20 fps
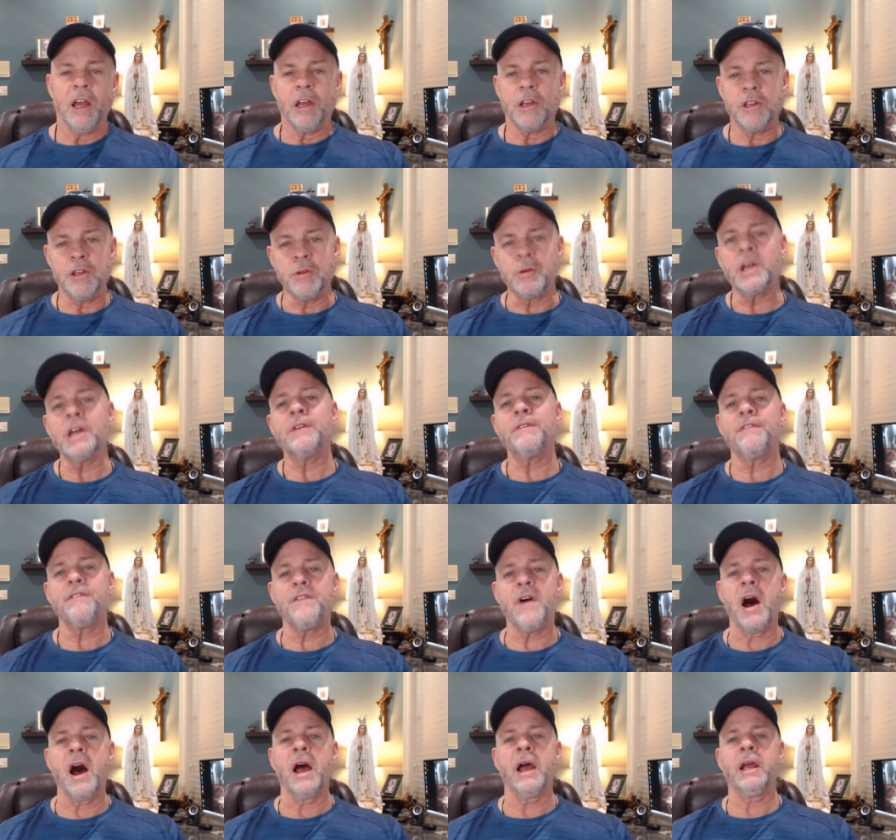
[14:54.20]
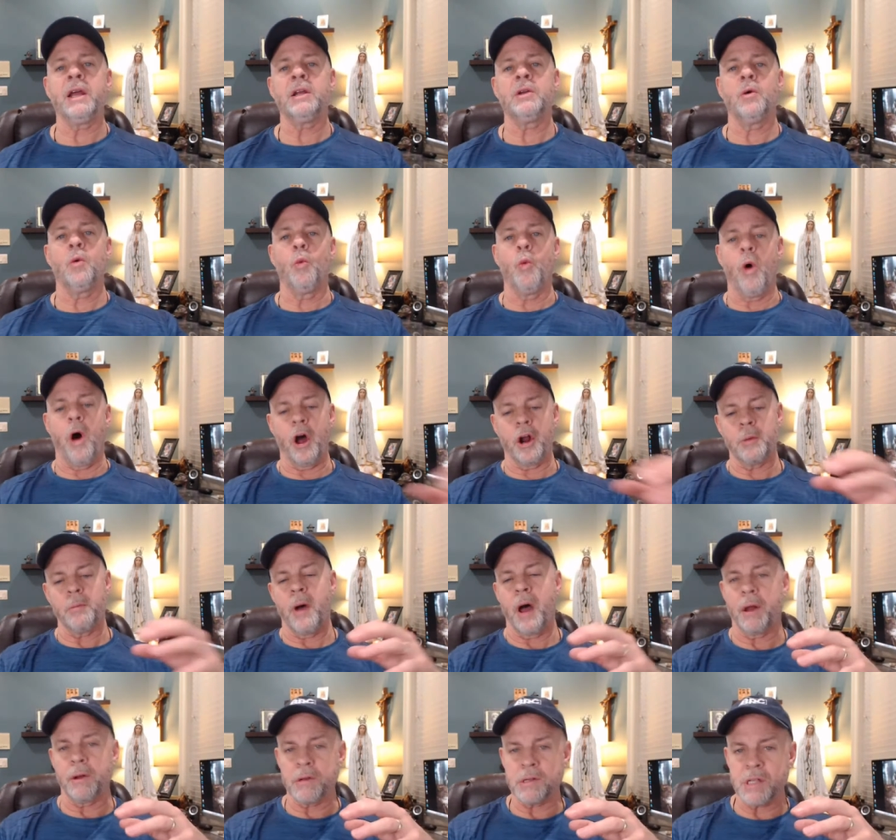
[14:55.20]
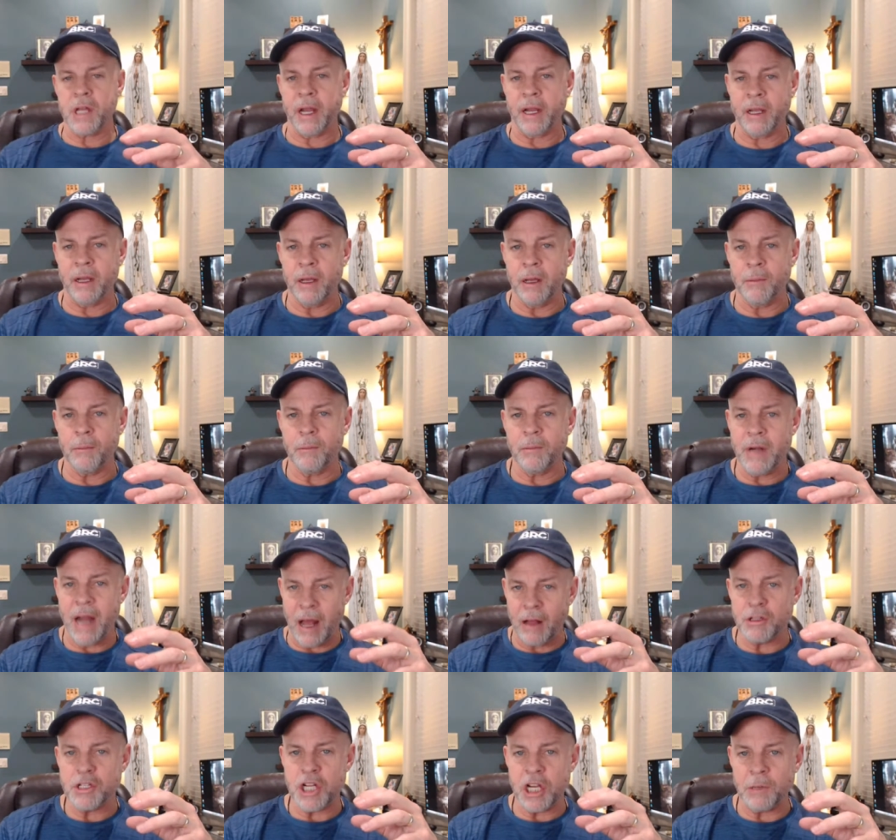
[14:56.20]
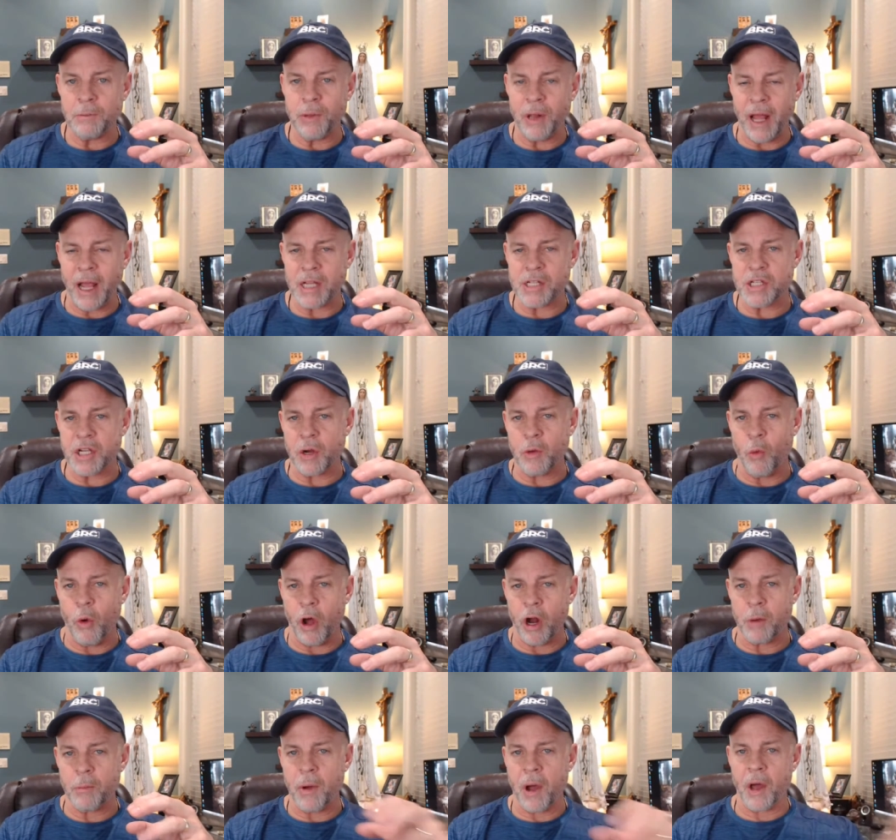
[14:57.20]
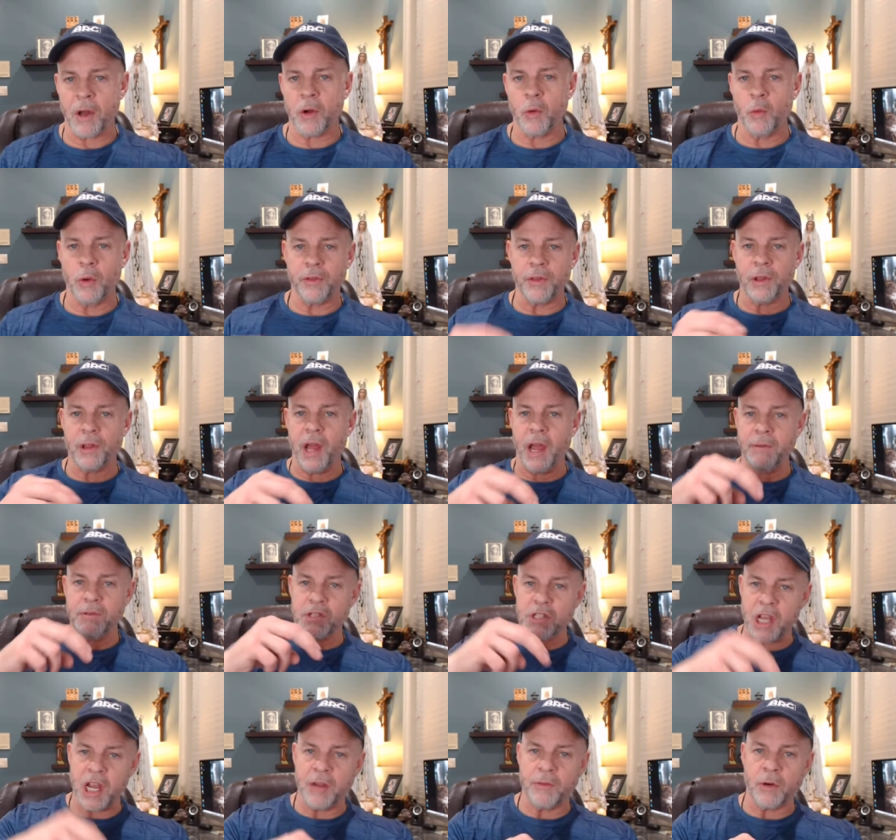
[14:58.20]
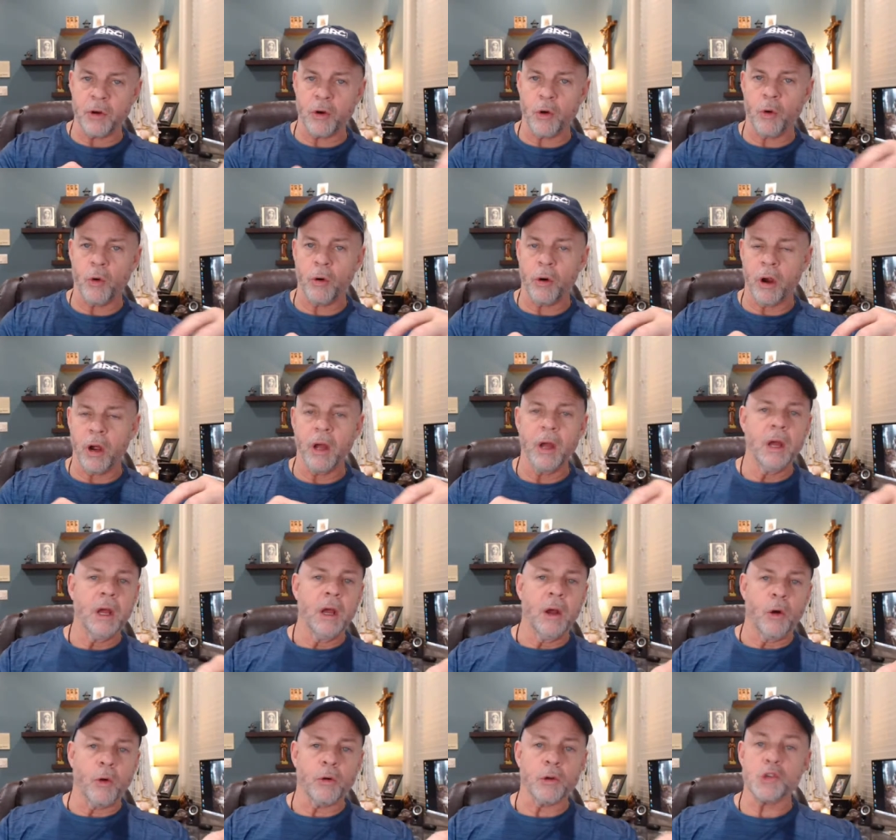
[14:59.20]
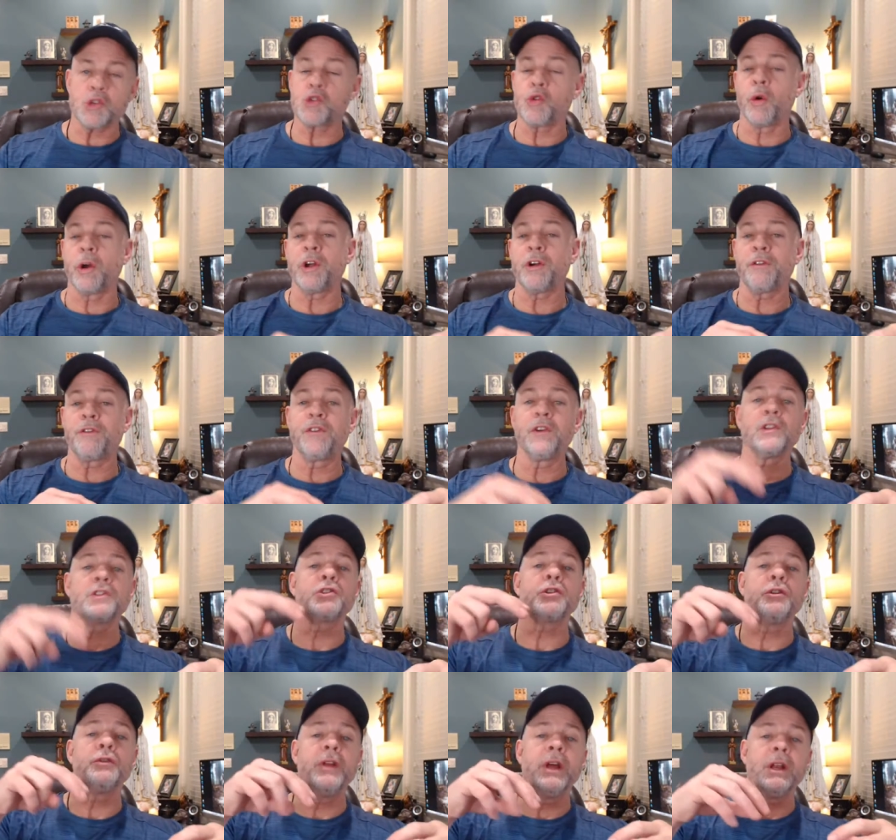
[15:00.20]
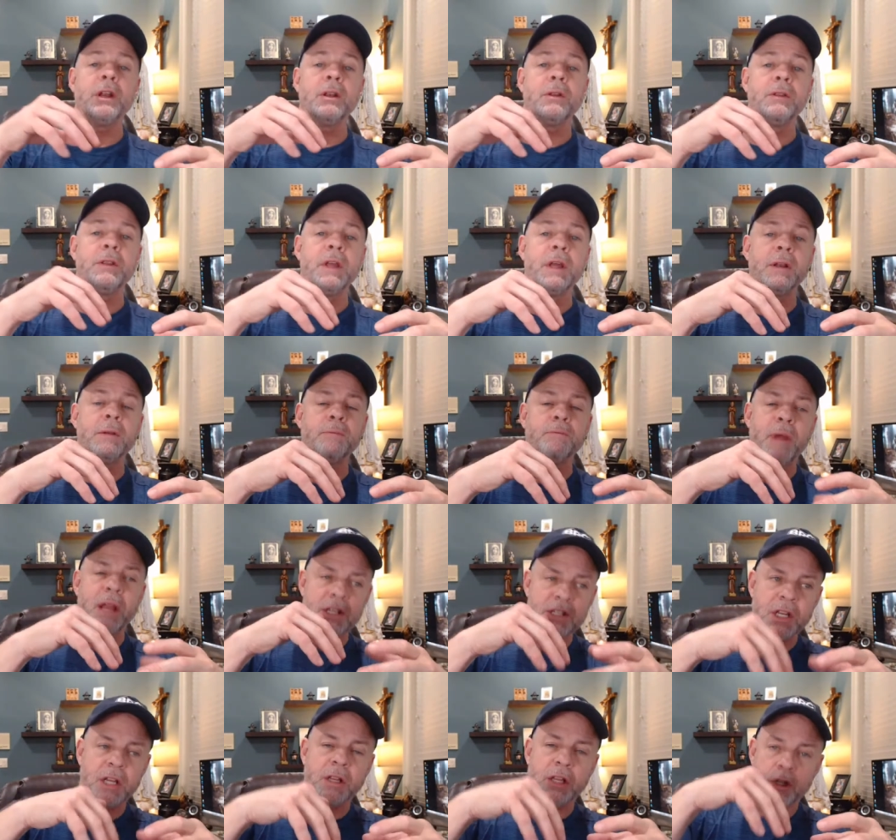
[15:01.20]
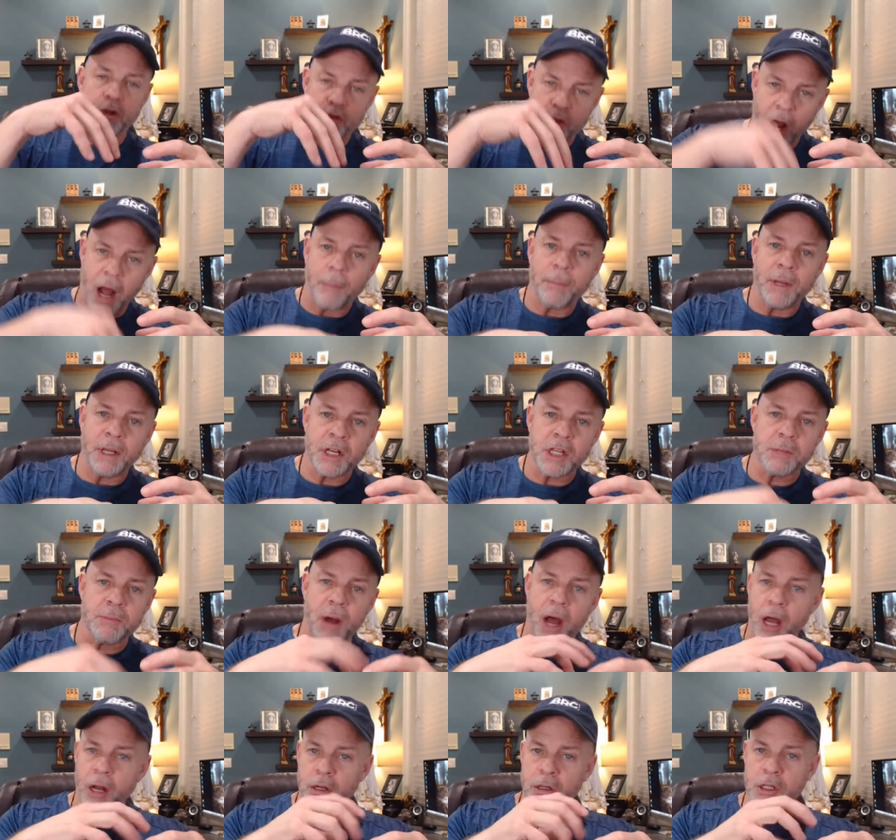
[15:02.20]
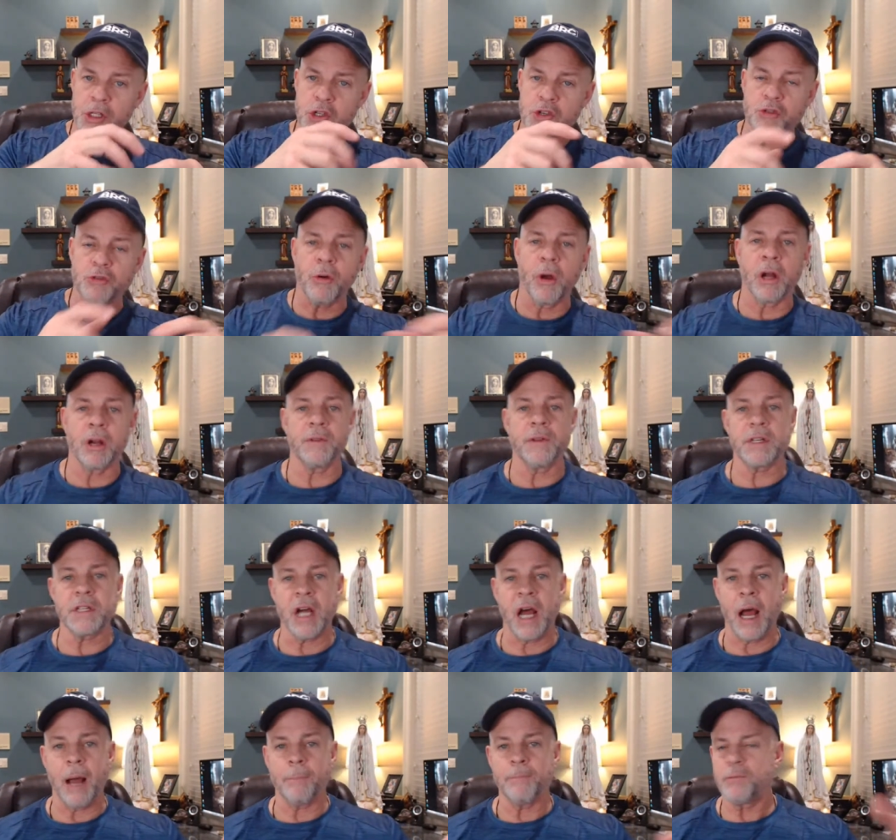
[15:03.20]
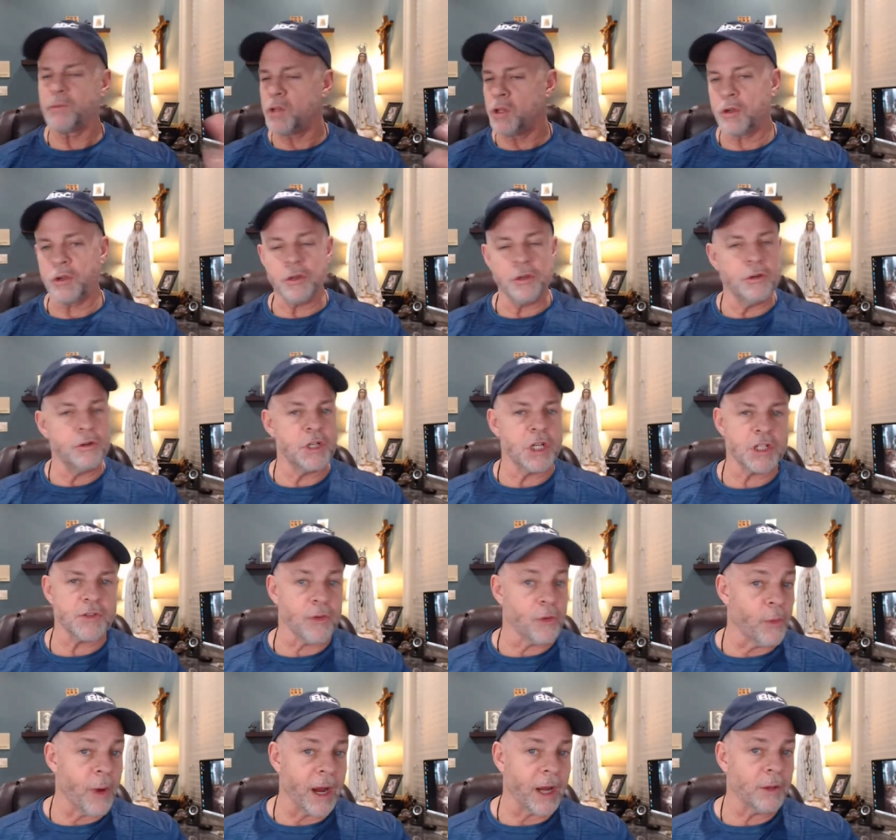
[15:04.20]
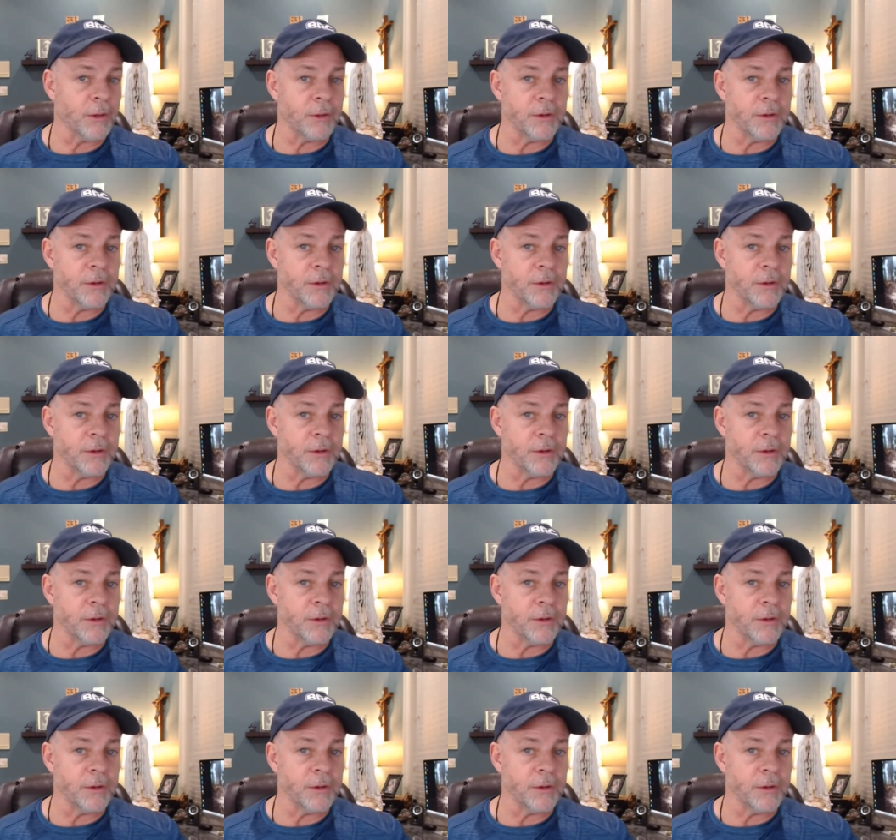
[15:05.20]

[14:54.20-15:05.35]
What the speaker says: You can find water bottles like a Nalgene plastic water bottle with a Lifesaver or a or Sawyer filter that basically drop into the bottle and screw onto the top. You can use this for regular